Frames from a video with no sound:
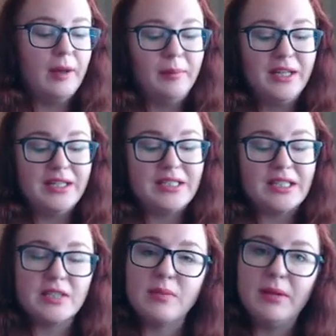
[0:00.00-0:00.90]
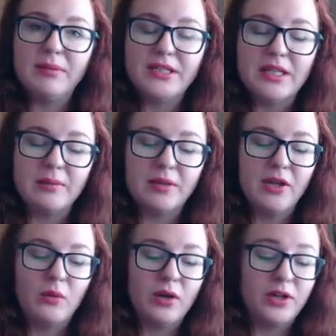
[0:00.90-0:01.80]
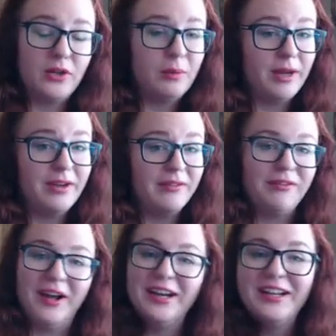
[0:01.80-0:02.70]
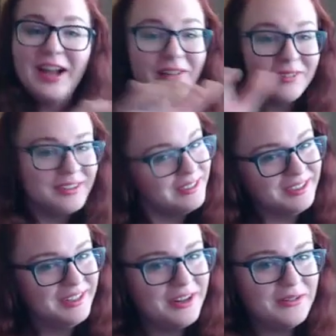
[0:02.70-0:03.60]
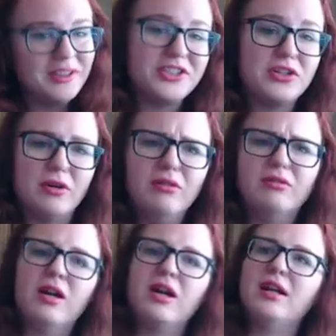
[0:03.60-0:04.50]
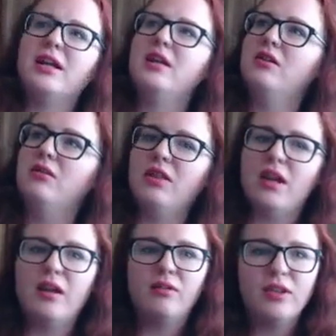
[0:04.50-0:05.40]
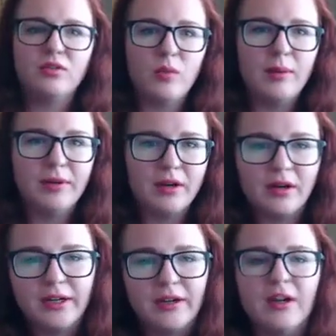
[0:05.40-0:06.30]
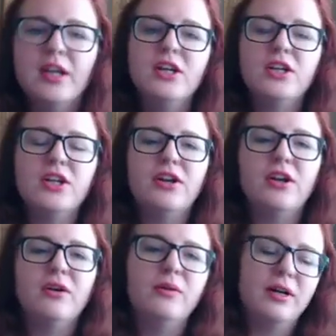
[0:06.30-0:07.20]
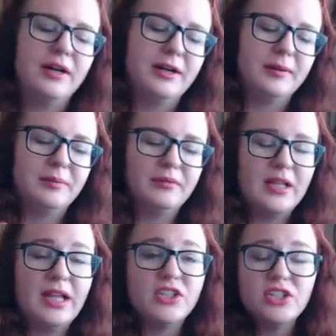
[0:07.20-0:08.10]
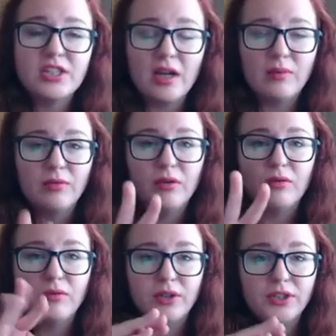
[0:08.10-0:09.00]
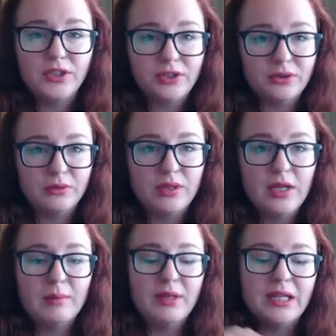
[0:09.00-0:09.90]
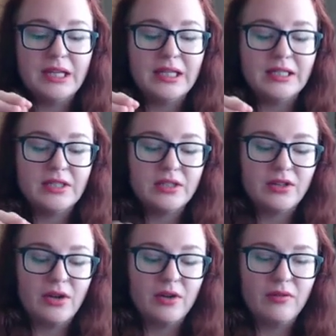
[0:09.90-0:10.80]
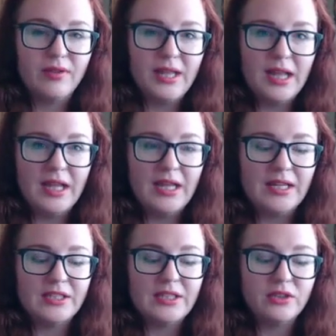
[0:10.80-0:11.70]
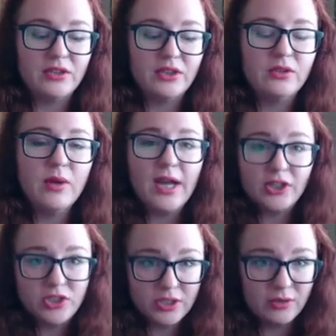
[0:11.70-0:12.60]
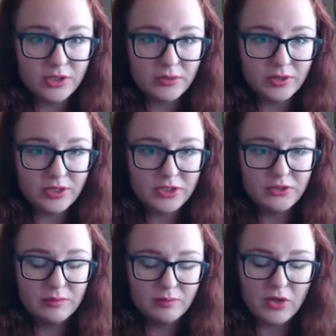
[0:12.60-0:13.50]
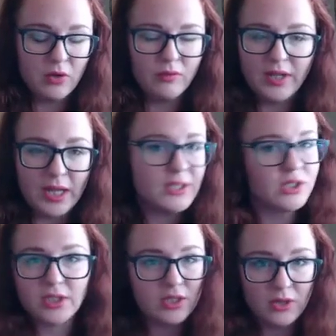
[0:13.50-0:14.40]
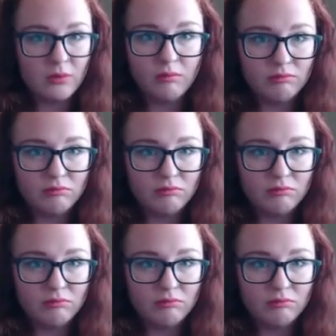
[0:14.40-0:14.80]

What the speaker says: because this might be something where you might find out, that oh God, I didn't know that I had this webinar here. That's just helpful for you, because no VA, until you actually know what you want to do, no VA is going to know.